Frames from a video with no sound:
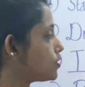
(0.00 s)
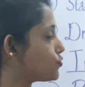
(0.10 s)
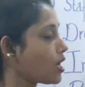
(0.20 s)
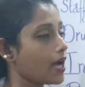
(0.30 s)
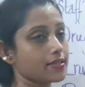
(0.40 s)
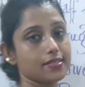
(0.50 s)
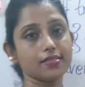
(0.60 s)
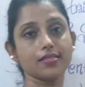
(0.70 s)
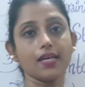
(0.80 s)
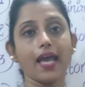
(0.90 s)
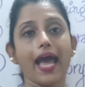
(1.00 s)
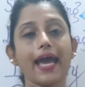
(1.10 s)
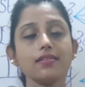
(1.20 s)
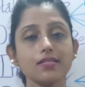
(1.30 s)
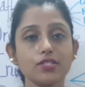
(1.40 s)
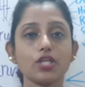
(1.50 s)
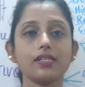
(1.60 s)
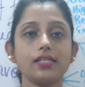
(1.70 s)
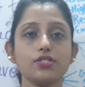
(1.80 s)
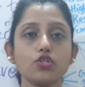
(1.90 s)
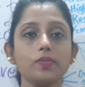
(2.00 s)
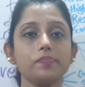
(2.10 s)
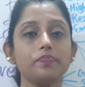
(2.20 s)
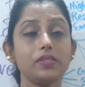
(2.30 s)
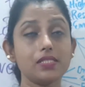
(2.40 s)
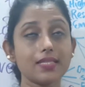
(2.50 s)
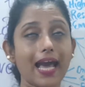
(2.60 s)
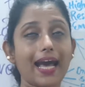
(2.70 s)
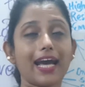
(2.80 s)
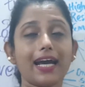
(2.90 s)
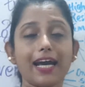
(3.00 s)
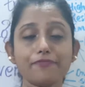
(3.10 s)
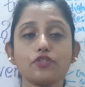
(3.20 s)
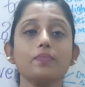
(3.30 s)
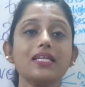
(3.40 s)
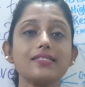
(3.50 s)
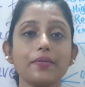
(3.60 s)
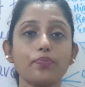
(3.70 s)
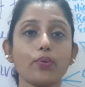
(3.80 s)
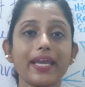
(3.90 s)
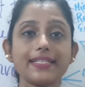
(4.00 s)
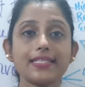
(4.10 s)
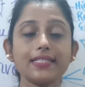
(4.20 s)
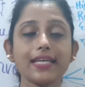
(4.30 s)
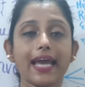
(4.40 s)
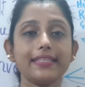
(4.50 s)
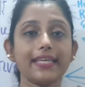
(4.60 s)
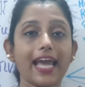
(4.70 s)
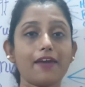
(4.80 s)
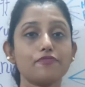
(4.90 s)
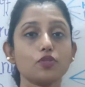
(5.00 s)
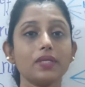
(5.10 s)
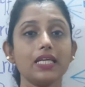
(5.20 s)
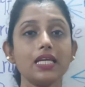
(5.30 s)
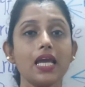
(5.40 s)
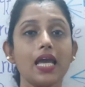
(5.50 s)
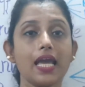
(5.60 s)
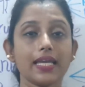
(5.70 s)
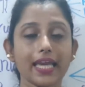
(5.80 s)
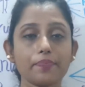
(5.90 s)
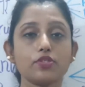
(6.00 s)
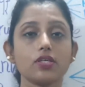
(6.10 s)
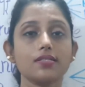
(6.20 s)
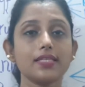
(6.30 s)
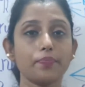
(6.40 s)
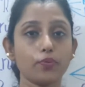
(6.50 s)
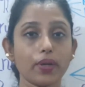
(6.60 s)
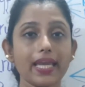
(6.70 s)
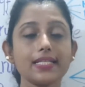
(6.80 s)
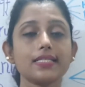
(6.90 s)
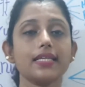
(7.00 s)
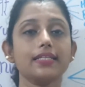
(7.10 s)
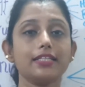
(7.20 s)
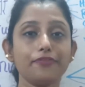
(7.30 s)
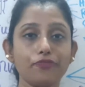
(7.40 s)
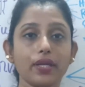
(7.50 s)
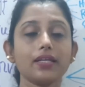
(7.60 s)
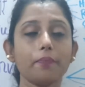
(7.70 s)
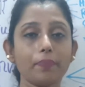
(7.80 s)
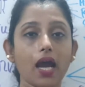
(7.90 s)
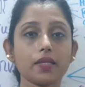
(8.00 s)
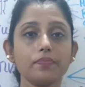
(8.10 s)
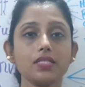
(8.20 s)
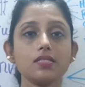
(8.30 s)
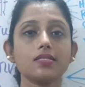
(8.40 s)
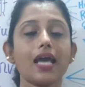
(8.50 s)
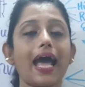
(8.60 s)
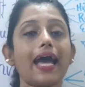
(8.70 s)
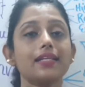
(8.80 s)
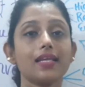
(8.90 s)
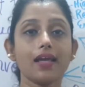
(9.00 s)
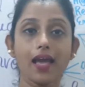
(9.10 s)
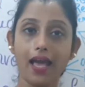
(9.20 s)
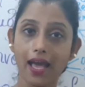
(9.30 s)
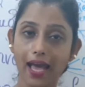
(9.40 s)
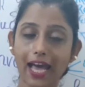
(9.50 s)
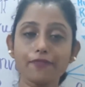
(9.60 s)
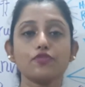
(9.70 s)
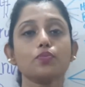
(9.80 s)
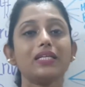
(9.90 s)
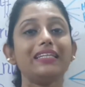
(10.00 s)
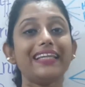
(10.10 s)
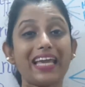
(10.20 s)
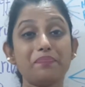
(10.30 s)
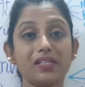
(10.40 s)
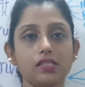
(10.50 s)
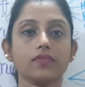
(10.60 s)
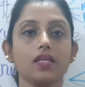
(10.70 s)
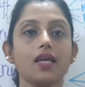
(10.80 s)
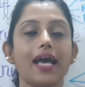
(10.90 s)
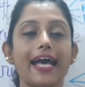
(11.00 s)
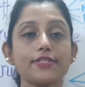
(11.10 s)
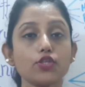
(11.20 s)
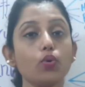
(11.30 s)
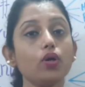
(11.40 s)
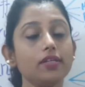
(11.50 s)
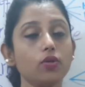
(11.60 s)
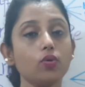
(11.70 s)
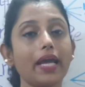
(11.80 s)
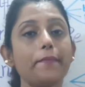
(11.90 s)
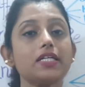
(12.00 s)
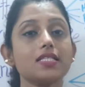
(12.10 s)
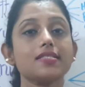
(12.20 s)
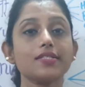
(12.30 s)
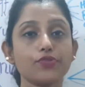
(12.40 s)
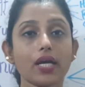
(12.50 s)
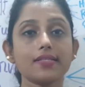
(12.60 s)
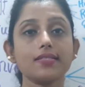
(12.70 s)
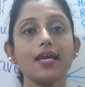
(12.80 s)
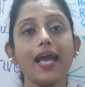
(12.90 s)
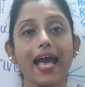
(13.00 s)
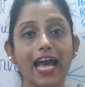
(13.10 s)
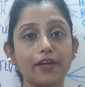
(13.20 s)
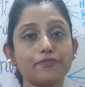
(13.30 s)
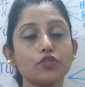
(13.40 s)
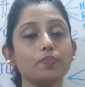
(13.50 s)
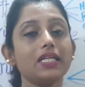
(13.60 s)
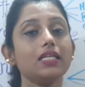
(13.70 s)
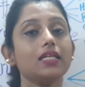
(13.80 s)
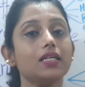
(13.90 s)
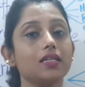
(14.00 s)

drugs and surgical consumables have to be separated and they have to be kept separate in different compartments and have to be labeled. As you all know, emergency drugs have to be